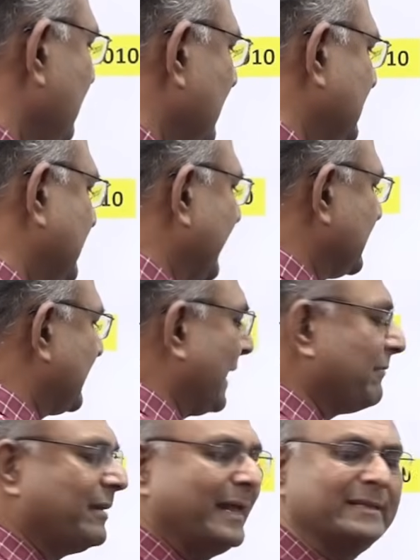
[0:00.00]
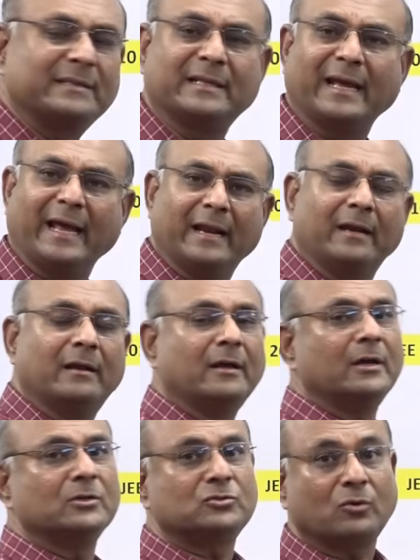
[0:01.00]
The strings have length L.
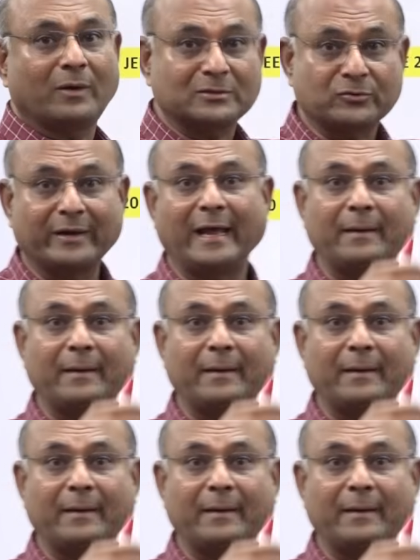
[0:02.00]
So what's going to